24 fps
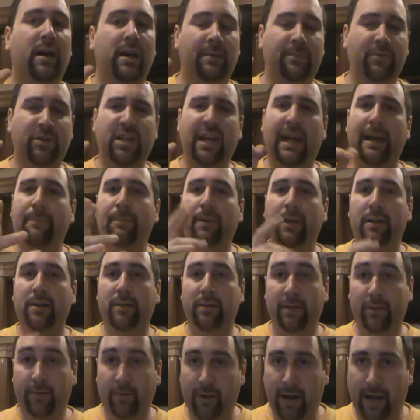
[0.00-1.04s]
champion of
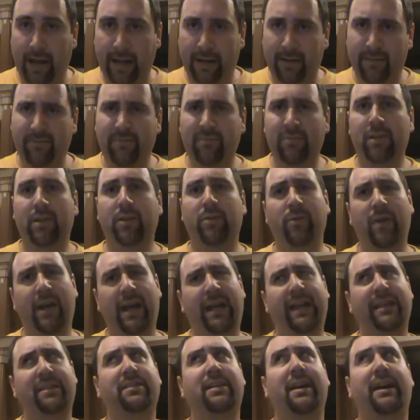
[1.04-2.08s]
the Gray. The
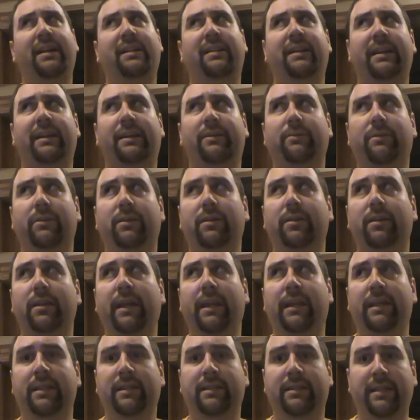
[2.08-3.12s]
Gray is kind of like
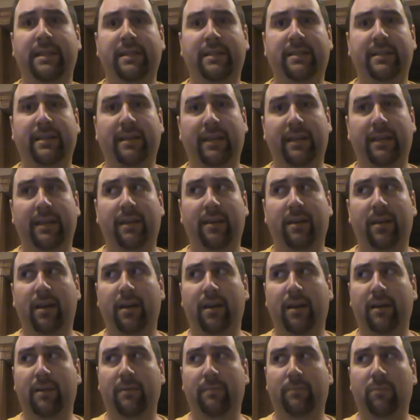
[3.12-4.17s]
in the DC
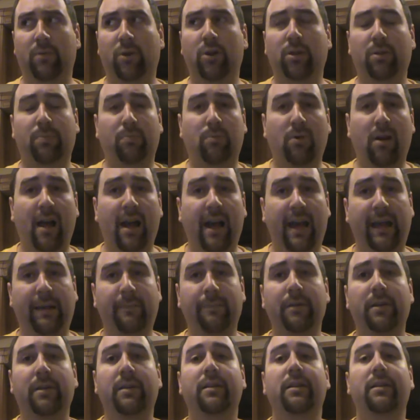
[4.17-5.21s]
Earth
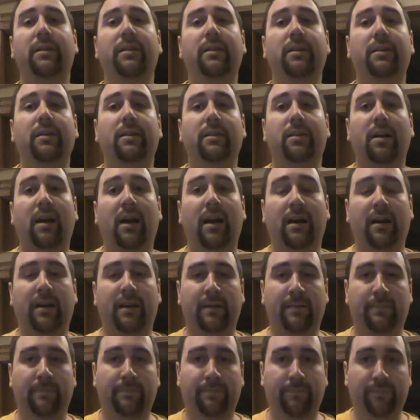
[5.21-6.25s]
Prime,
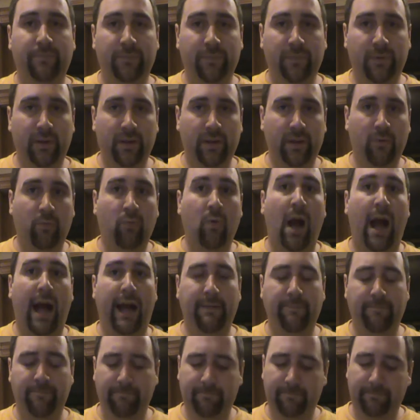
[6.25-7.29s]
the
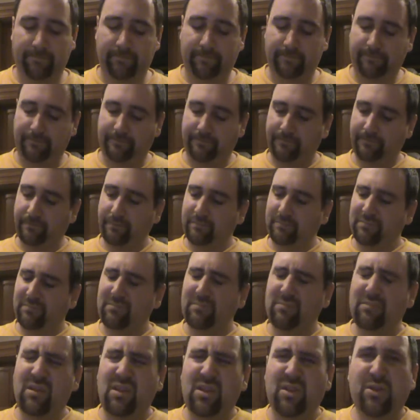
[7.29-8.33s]
Rot.
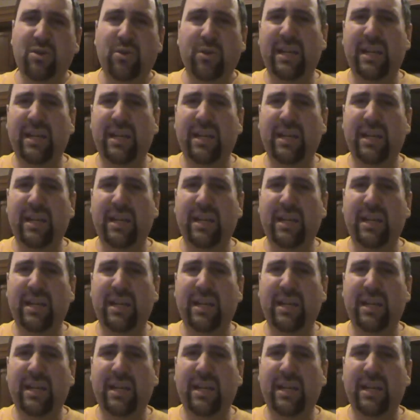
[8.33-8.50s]
So